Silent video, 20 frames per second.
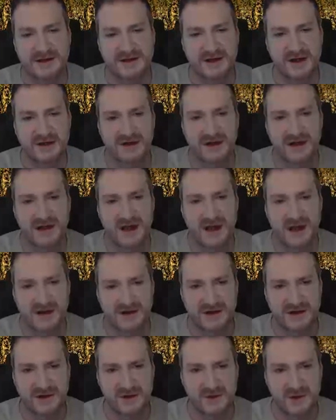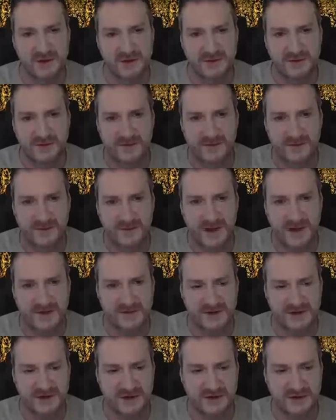So it's certainly uh, doable,
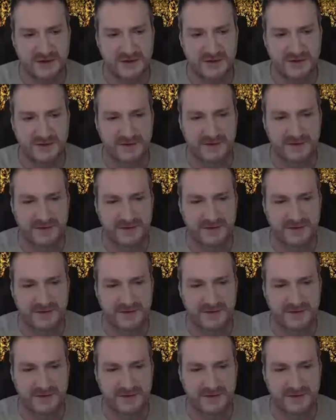that's for sure.